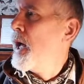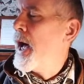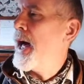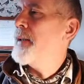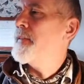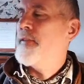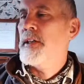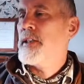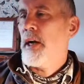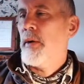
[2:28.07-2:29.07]
and the
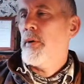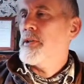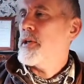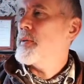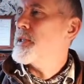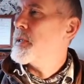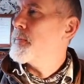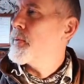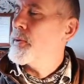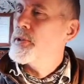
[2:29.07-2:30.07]
first thing I want to do is to
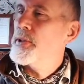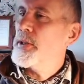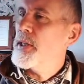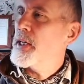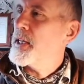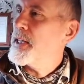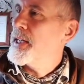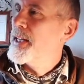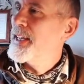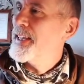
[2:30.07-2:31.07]
put
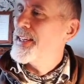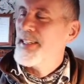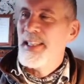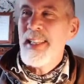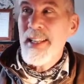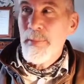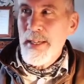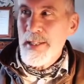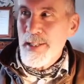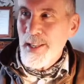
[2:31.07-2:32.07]
it's a little
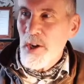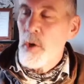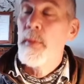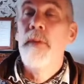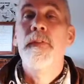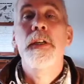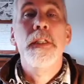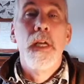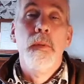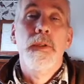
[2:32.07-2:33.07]
bit slow, but the first
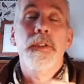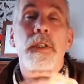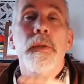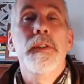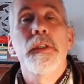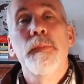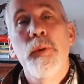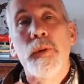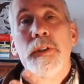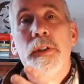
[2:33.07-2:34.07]
thing I want to do is to
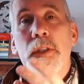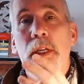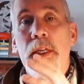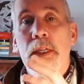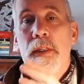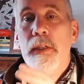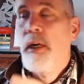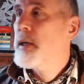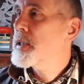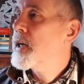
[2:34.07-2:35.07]
put the
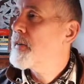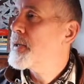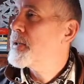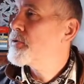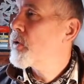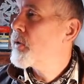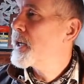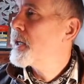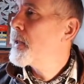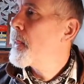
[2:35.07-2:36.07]
lines that I've been
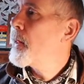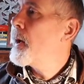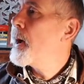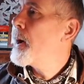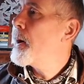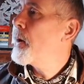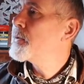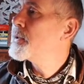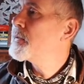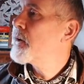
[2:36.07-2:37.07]
drawing
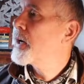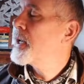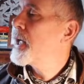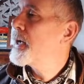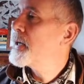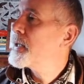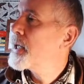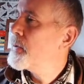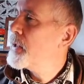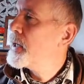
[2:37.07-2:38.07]
onto the right layer.
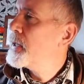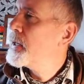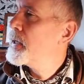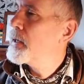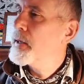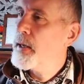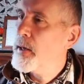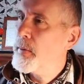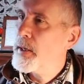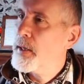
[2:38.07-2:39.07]
Come on then.
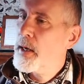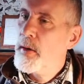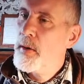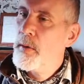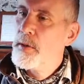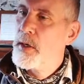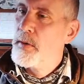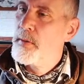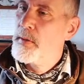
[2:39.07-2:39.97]
There we go. So